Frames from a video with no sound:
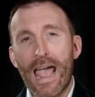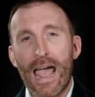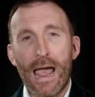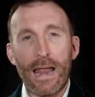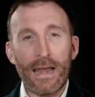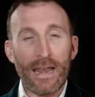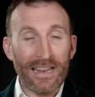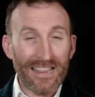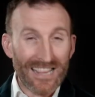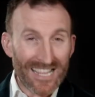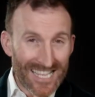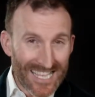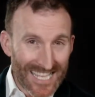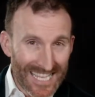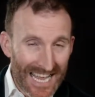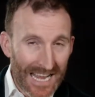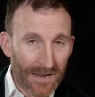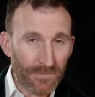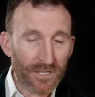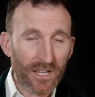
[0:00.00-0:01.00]
and at the
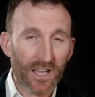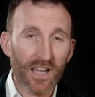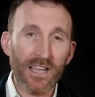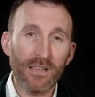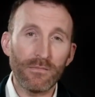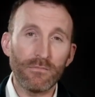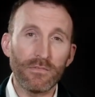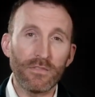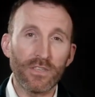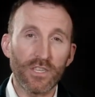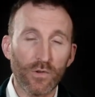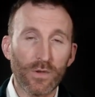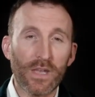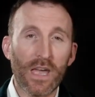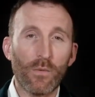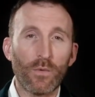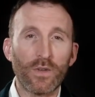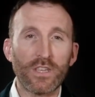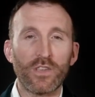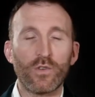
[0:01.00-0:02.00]
same time you
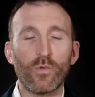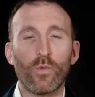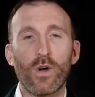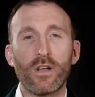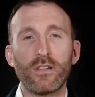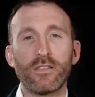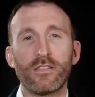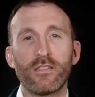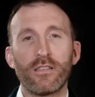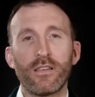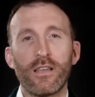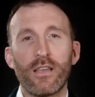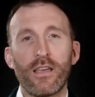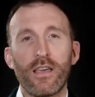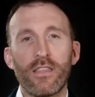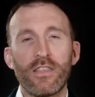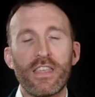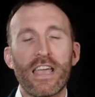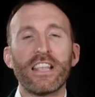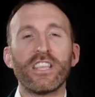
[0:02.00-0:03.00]
get what you want,
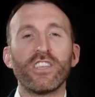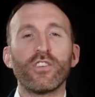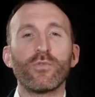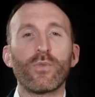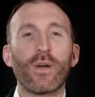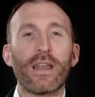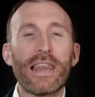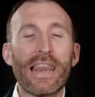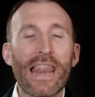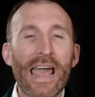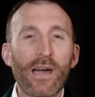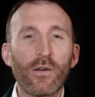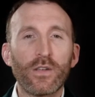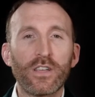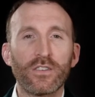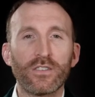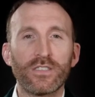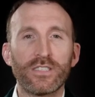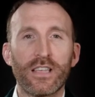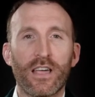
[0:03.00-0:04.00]
then you allow
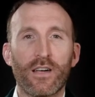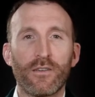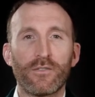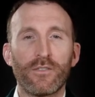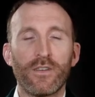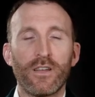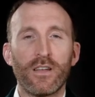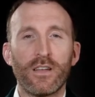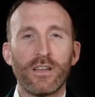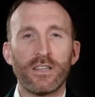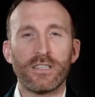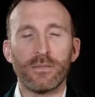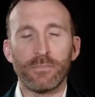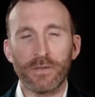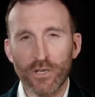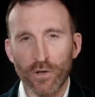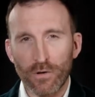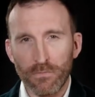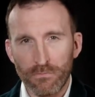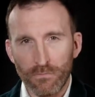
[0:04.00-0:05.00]
yourself to
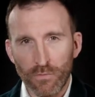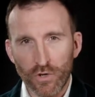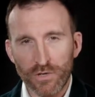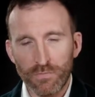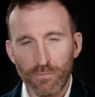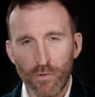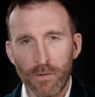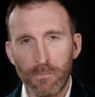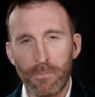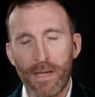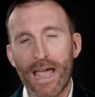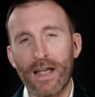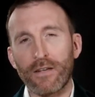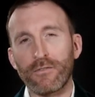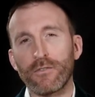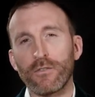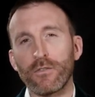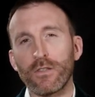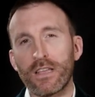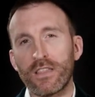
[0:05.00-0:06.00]
become much more
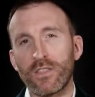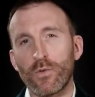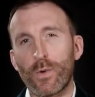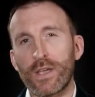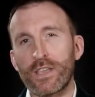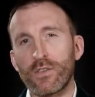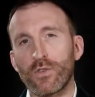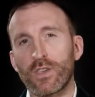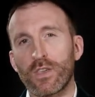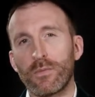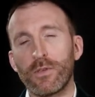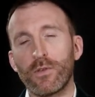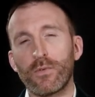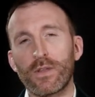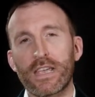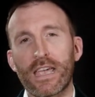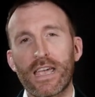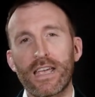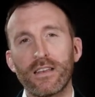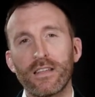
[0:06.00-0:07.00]
impactful in the way you
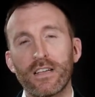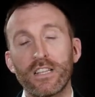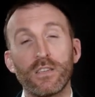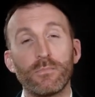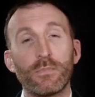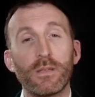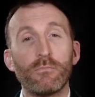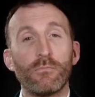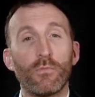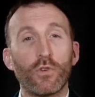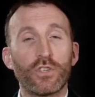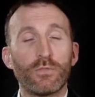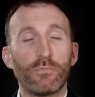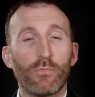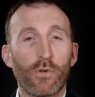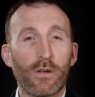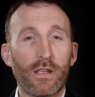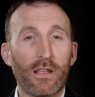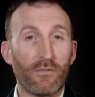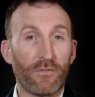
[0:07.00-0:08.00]
communicate, and you'll be much
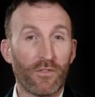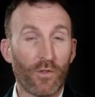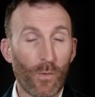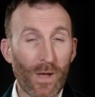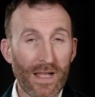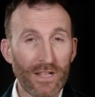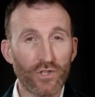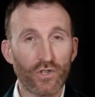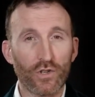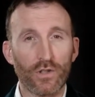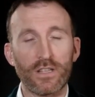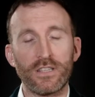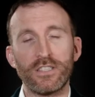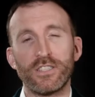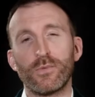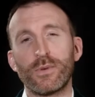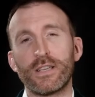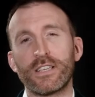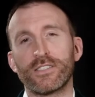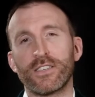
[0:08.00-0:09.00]
more influential in
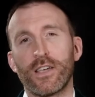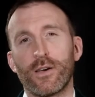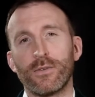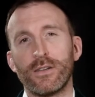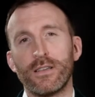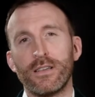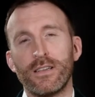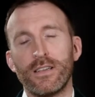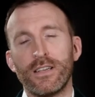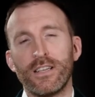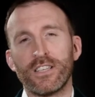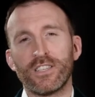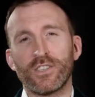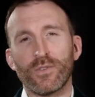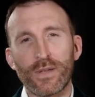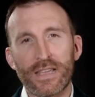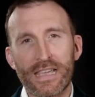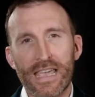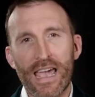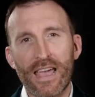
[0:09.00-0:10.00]
doing so.
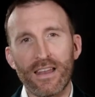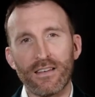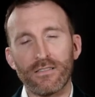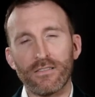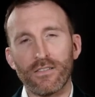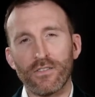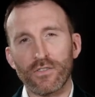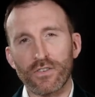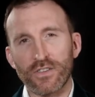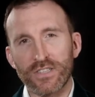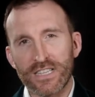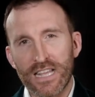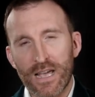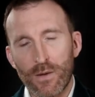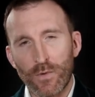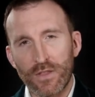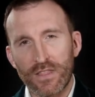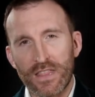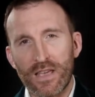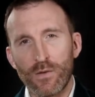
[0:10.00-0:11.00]
So again,
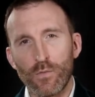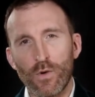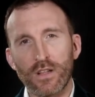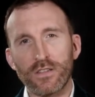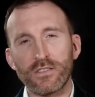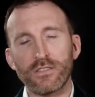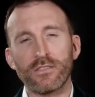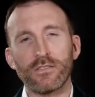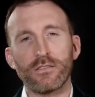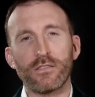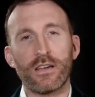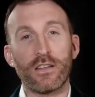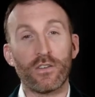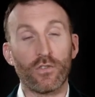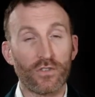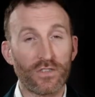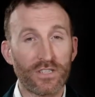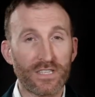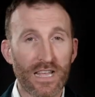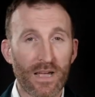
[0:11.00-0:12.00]
understand what they want and
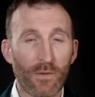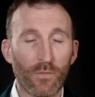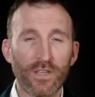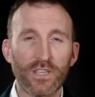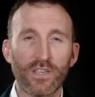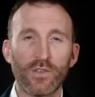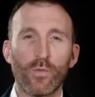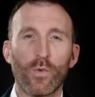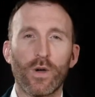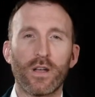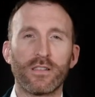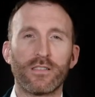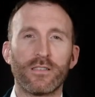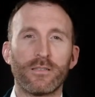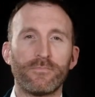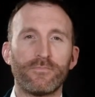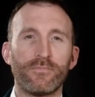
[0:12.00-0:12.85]
understand what you want.